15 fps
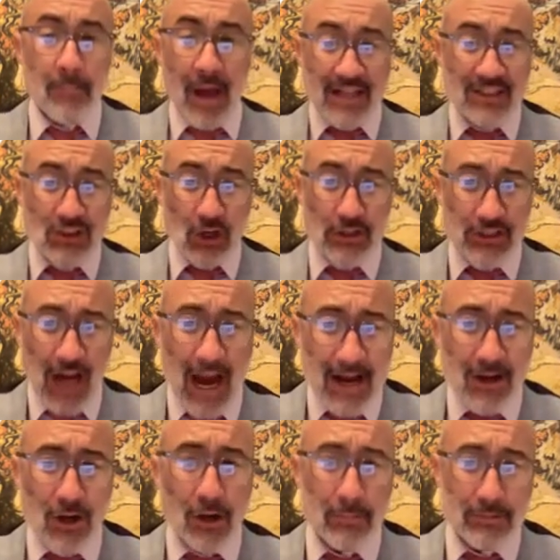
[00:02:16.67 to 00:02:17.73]
Mr.
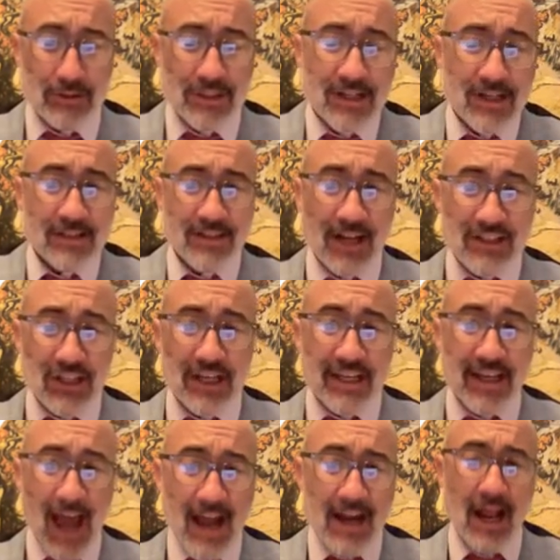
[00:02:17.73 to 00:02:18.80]
Jacobs. Does
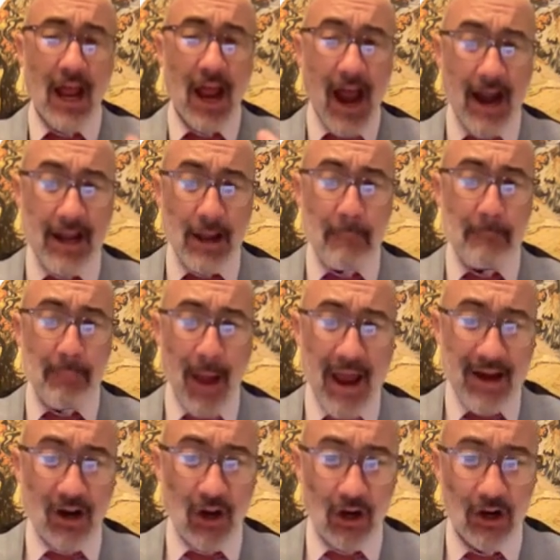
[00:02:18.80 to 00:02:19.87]
it get any
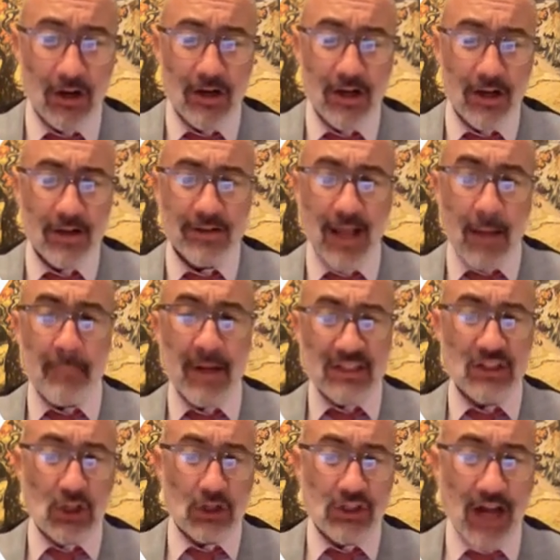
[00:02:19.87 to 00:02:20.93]
bigger than
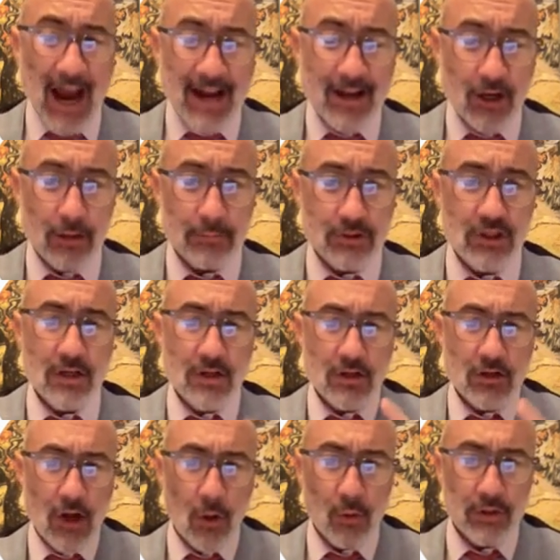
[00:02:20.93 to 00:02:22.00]
Mr. Jacobs?
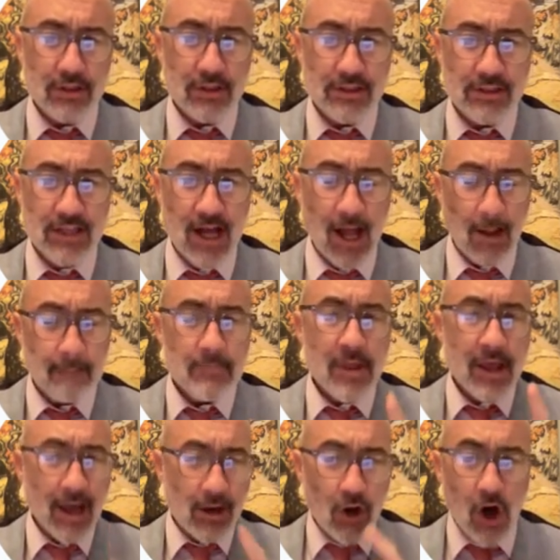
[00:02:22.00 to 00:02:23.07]
No, it does not.
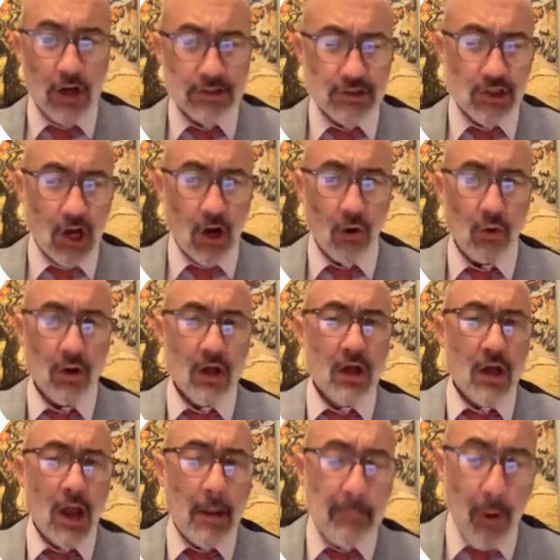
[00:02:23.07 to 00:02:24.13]
And also,
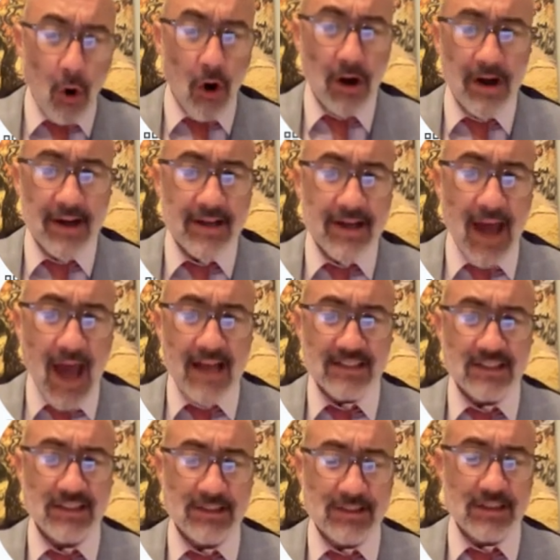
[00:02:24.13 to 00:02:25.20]
important
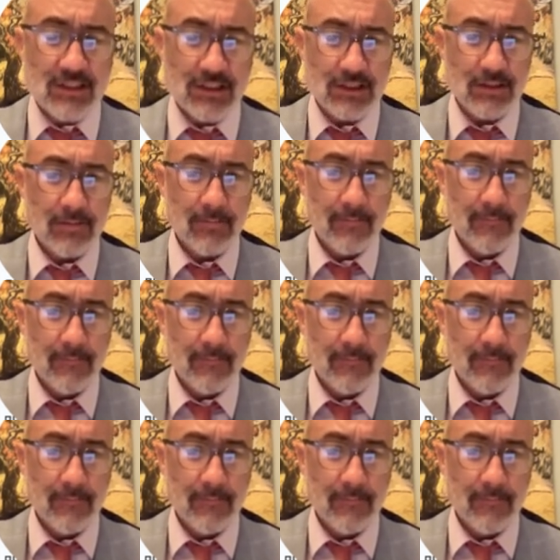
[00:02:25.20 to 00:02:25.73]
guests.